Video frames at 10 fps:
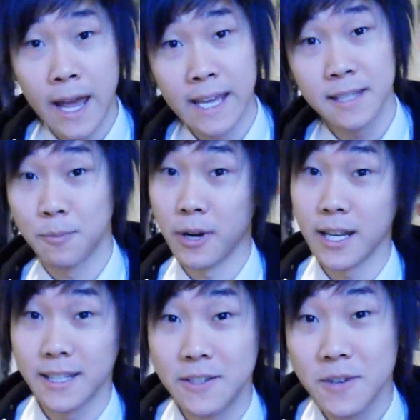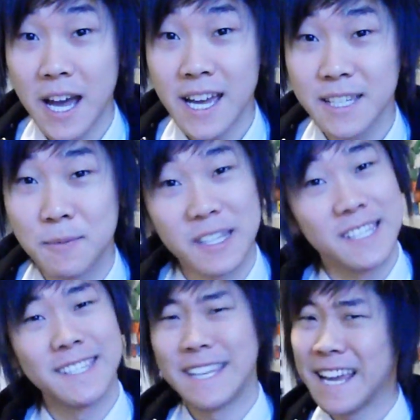I hate to break it to you guys,
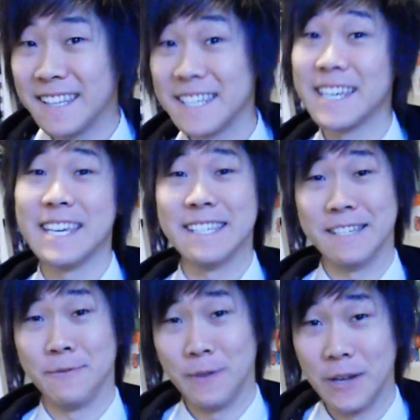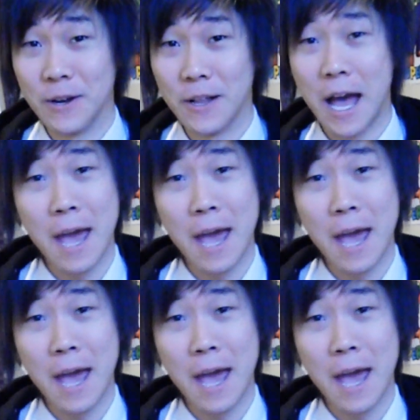but Santa isn't real.